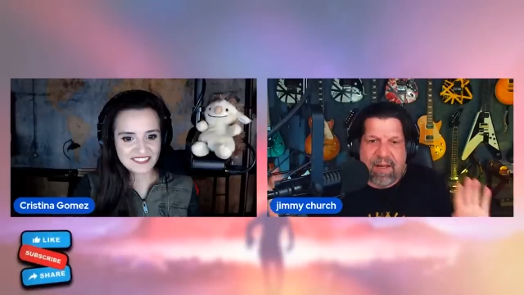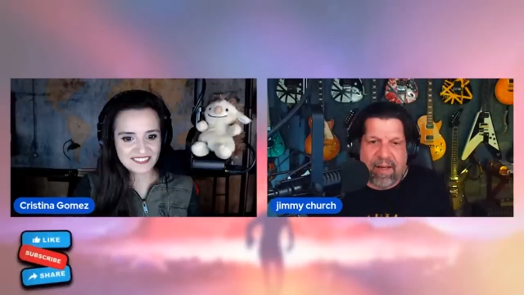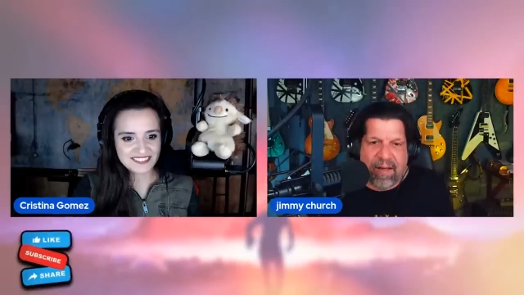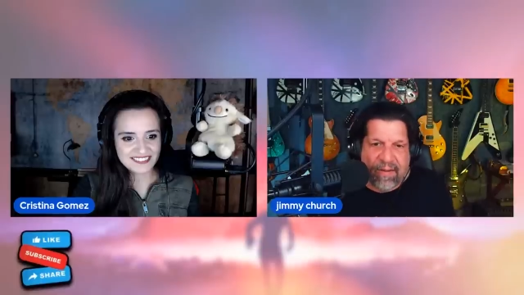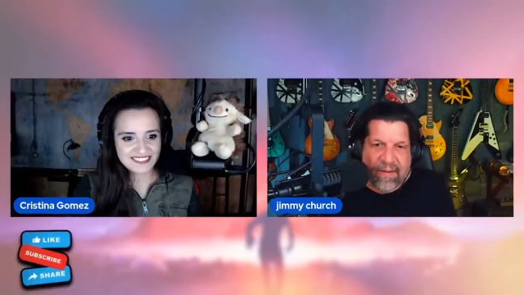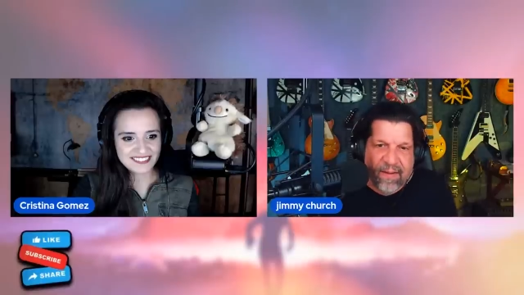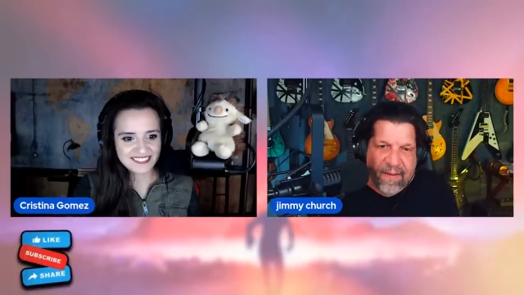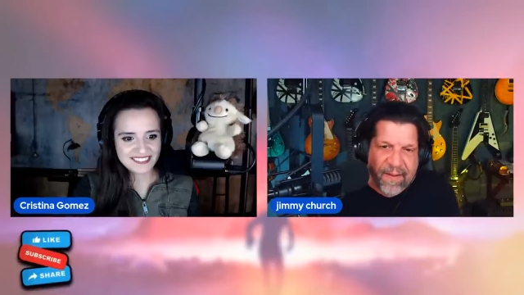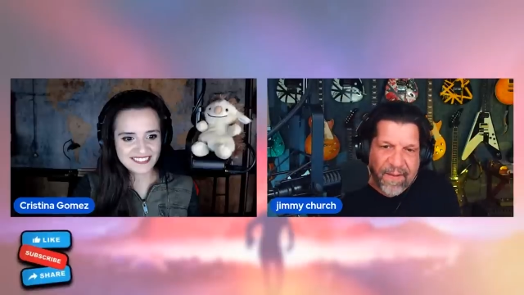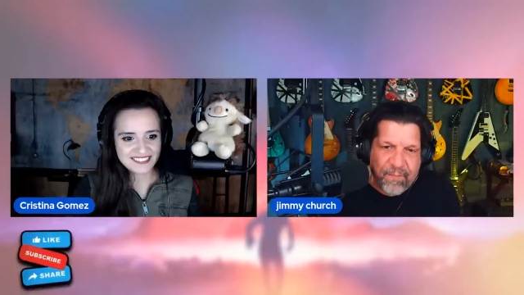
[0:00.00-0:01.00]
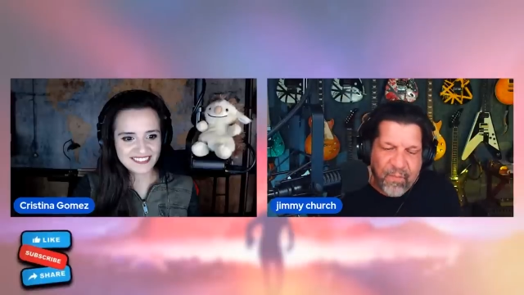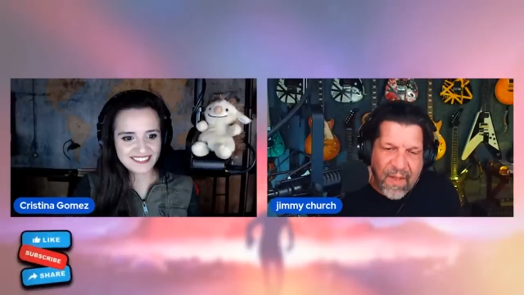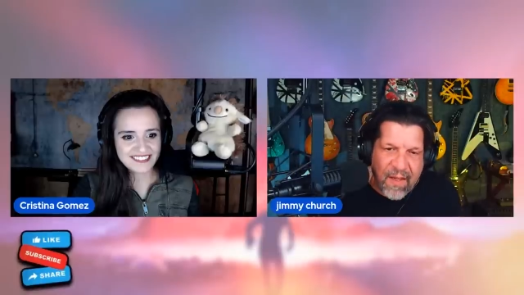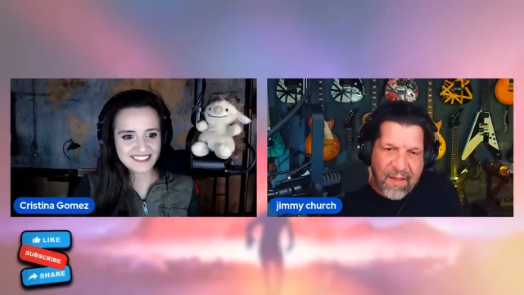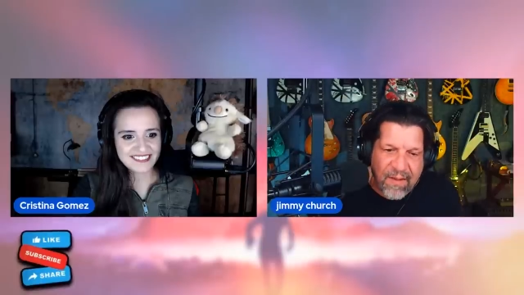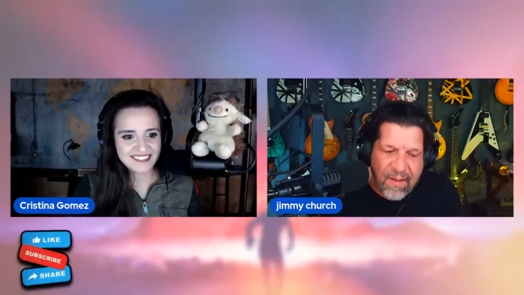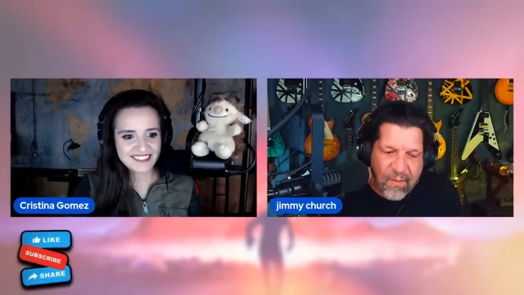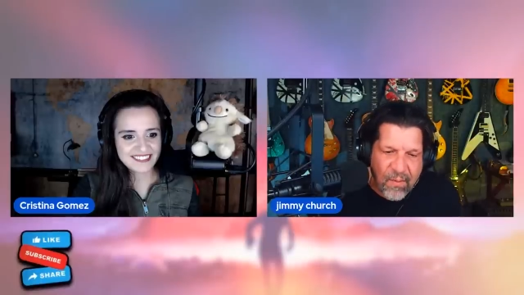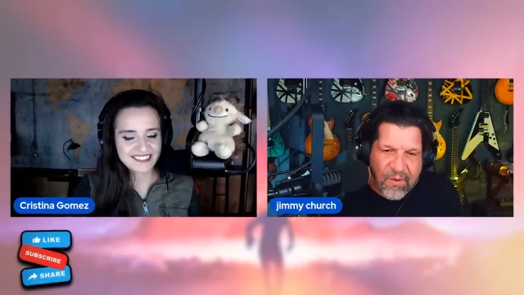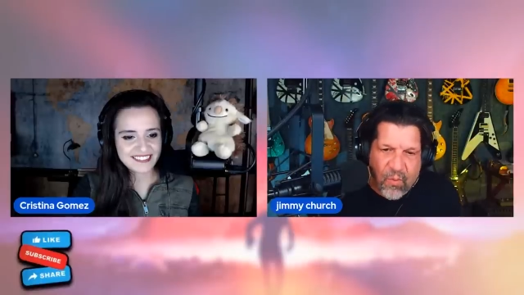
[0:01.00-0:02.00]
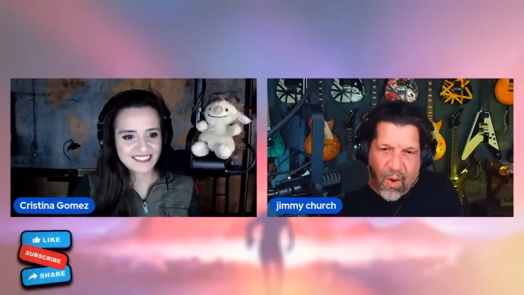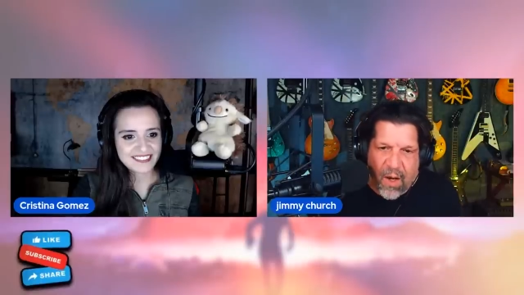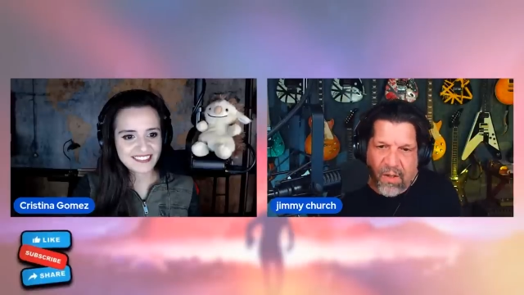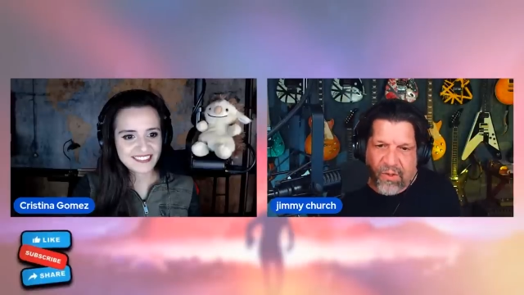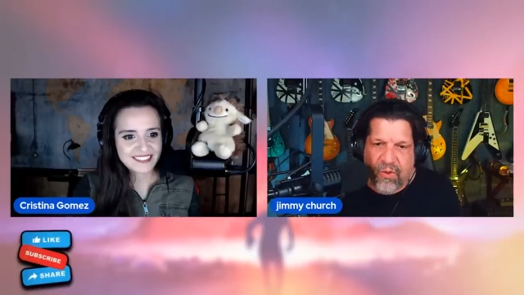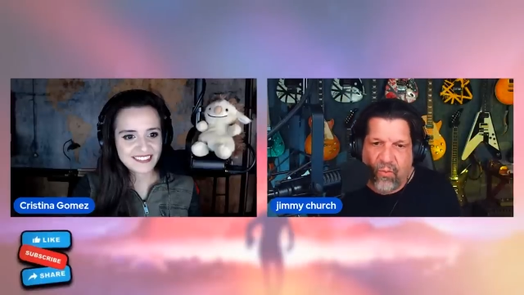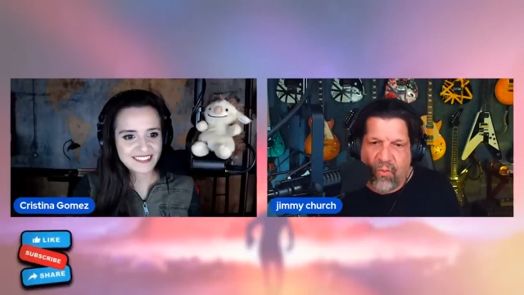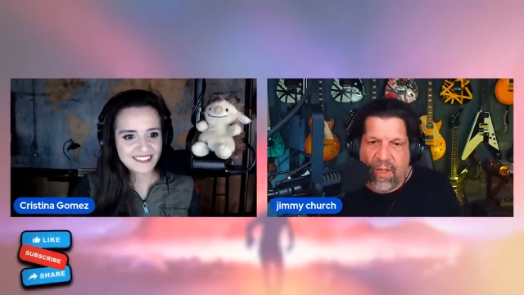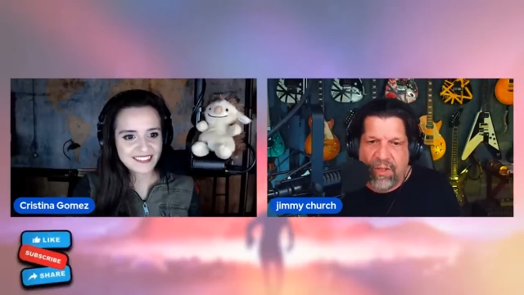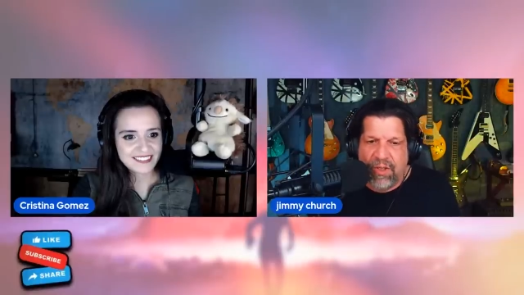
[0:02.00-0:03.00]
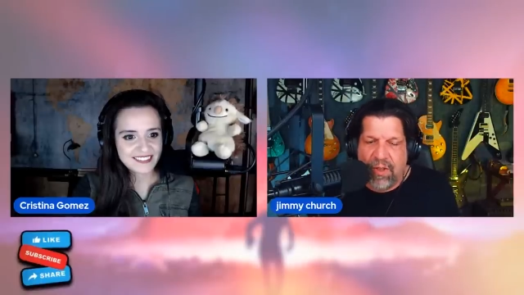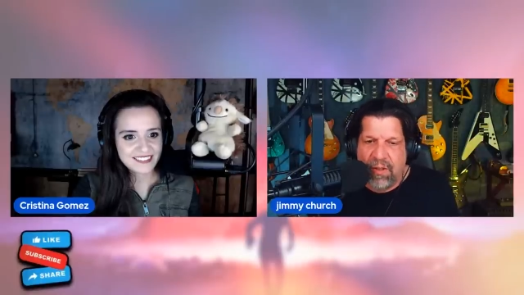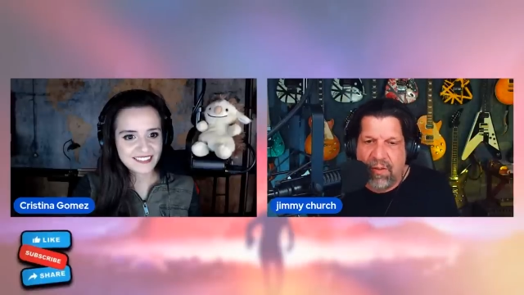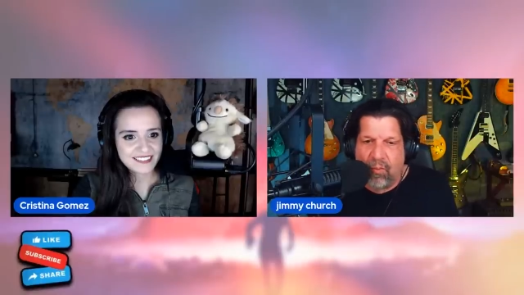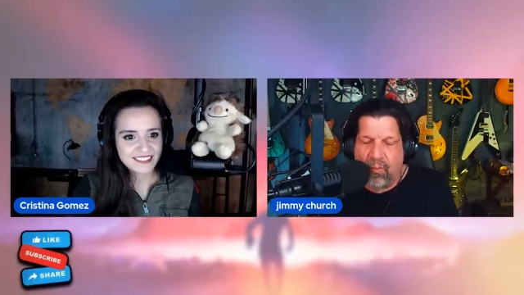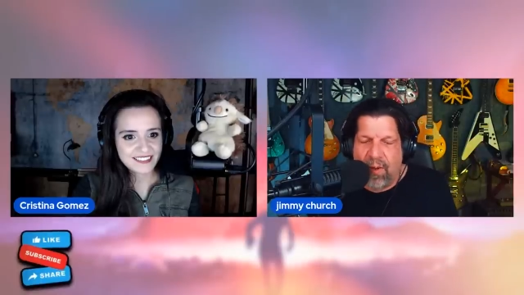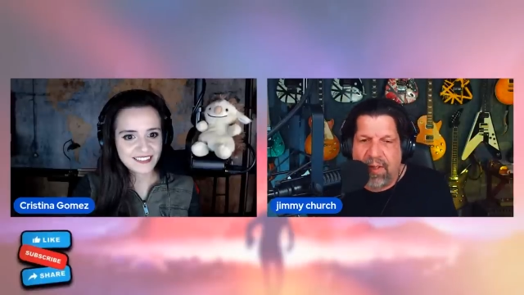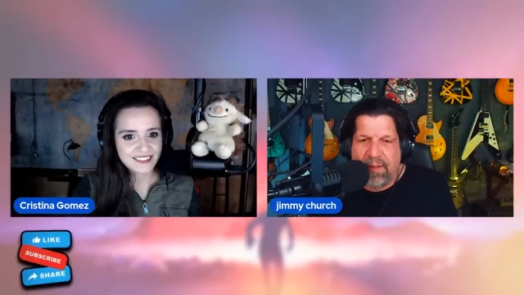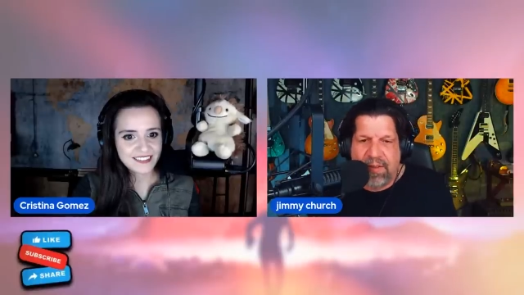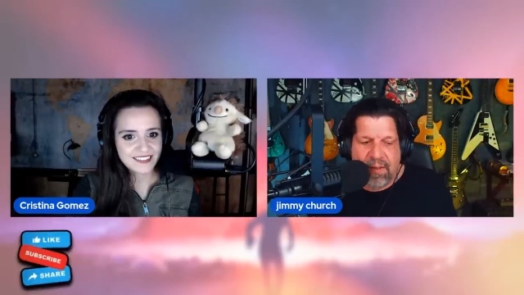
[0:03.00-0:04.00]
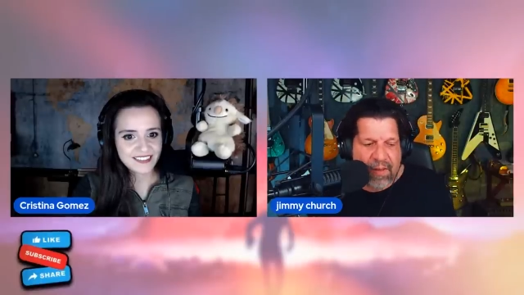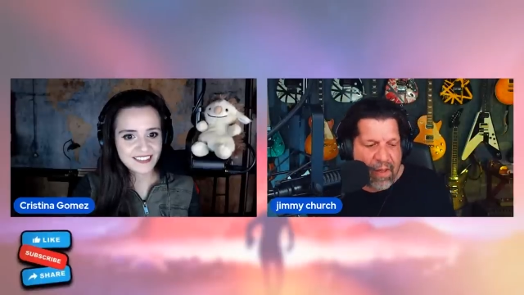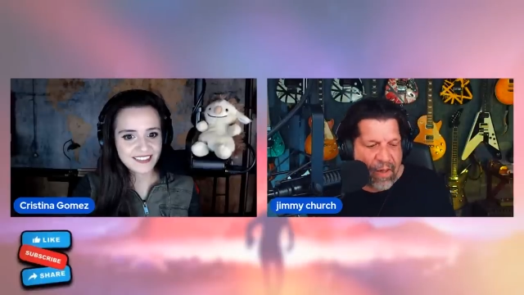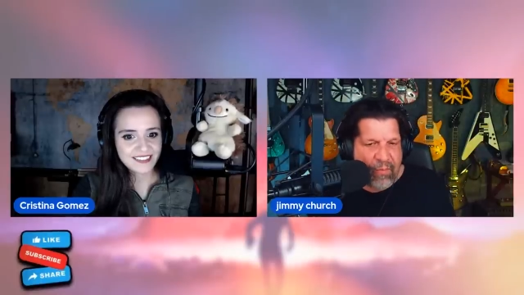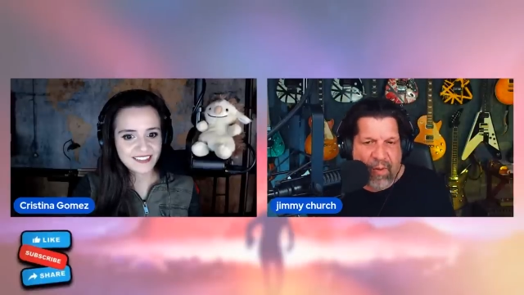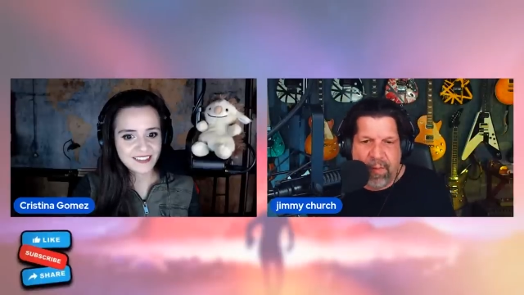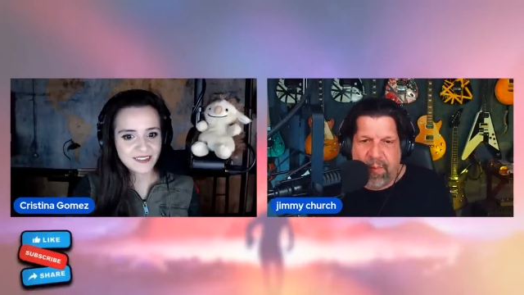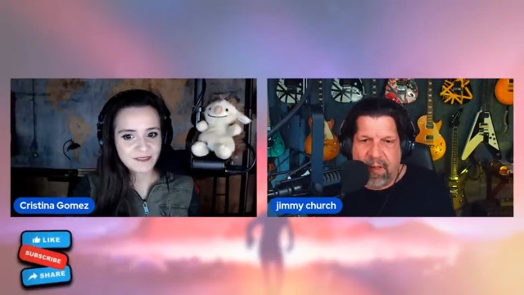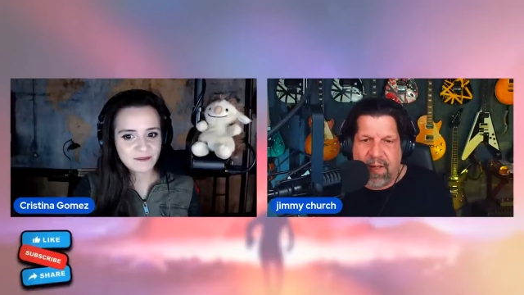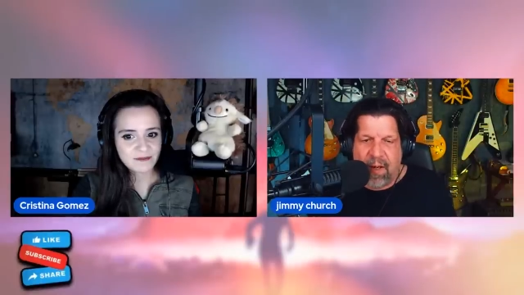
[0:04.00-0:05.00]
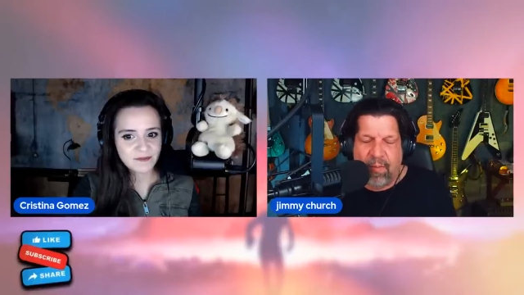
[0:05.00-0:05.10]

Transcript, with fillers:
Speaker 1: And and it was wash, rinse, rinse, uh, repeat. I